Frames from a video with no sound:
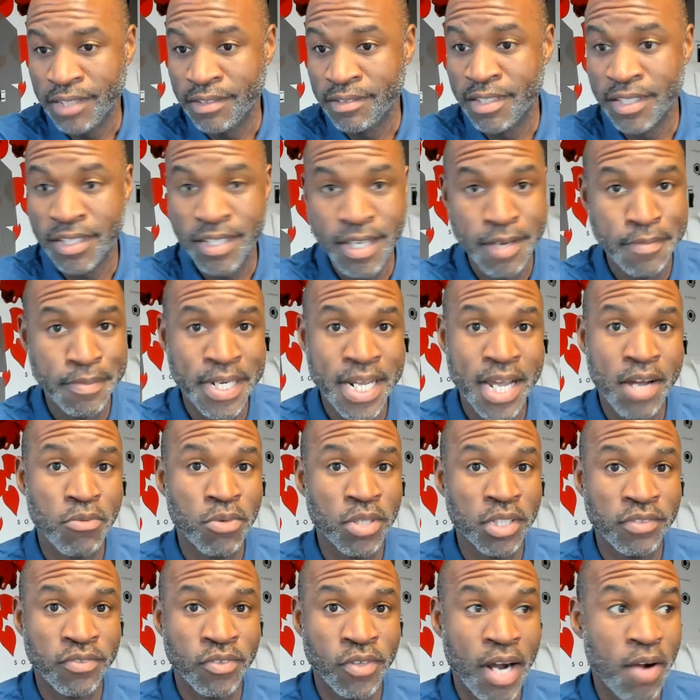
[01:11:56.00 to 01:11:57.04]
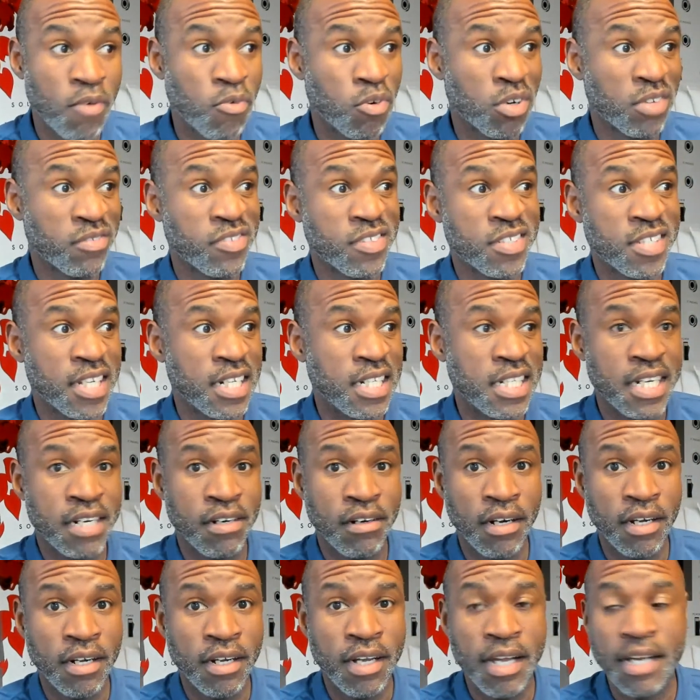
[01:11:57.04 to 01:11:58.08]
The company I worked for Zantera.